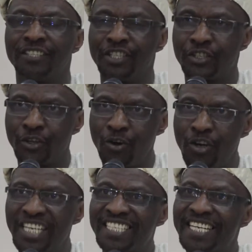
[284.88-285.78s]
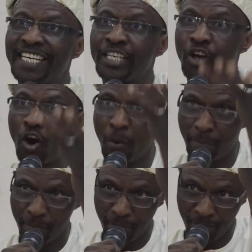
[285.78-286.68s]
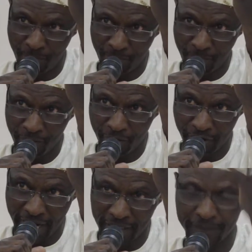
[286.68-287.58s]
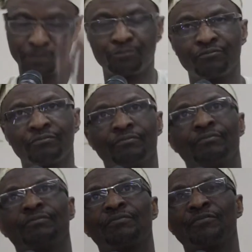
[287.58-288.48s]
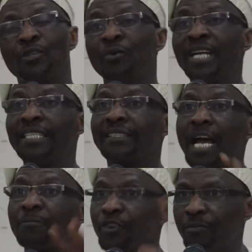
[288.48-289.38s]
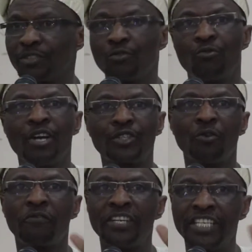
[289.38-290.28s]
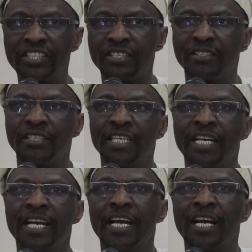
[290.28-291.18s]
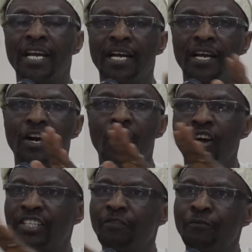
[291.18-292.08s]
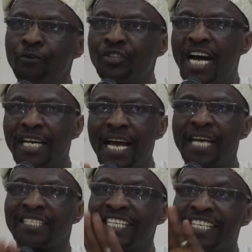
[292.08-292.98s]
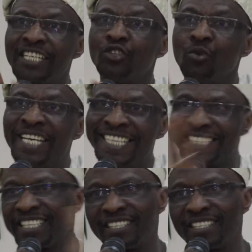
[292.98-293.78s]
The soul is taken off right when the time comes. Once you finish all the food Allah has decreed you will eat.